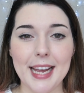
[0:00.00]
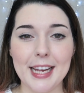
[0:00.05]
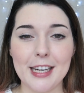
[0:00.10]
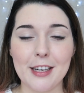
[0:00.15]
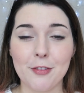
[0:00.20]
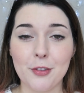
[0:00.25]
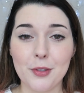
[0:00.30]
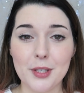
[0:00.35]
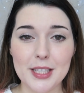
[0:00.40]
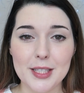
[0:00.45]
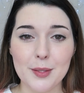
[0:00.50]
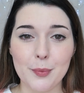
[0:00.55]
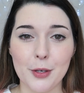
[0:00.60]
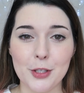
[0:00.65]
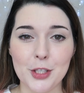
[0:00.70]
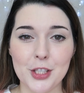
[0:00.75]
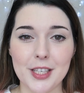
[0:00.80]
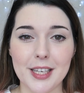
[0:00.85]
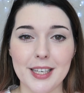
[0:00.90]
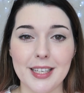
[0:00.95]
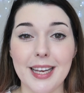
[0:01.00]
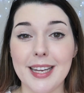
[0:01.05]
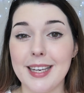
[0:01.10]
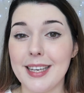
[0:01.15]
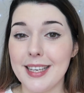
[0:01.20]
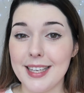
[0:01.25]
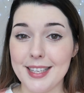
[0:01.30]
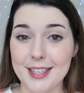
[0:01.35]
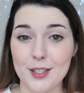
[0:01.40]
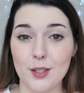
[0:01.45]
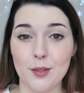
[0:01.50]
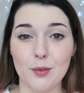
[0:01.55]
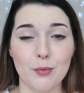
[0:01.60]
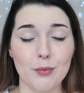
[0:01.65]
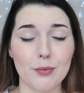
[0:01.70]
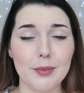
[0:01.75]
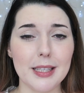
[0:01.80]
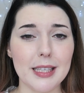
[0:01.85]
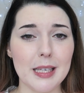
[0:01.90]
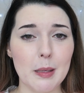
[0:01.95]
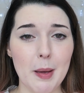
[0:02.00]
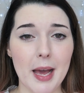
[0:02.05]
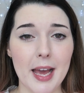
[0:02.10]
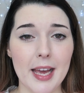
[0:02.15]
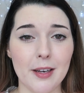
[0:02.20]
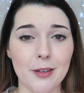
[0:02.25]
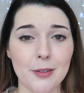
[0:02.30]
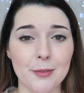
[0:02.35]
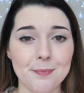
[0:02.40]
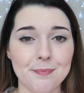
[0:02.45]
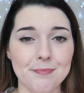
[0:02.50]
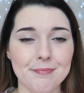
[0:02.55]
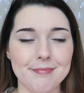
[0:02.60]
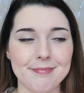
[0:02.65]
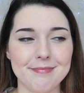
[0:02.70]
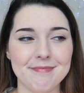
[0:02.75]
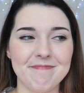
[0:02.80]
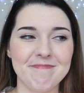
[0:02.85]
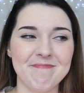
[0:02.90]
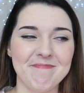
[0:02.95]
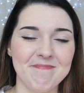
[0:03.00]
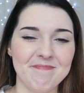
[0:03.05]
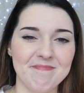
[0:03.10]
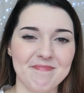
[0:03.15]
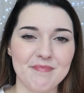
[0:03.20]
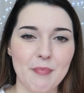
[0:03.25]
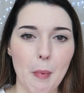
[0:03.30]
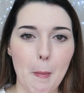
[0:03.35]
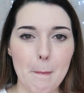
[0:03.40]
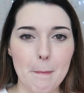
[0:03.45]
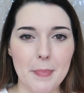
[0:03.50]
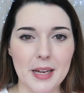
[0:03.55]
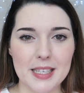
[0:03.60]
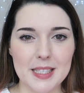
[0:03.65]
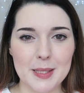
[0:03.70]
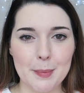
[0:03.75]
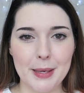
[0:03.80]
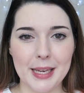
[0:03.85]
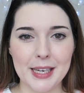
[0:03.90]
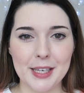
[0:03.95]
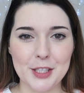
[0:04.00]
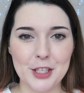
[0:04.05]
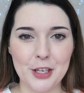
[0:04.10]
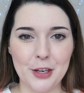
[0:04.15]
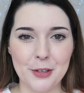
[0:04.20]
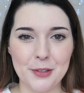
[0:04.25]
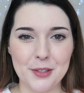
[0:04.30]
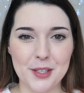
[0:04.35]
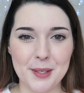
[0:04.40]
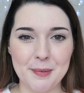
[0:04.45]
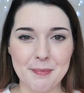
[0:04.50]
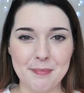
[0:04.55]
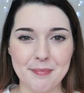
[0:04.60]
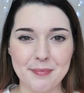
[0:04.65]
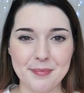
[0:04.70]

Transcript: and I've already swatched it, and it is really pale, but it's pink toned,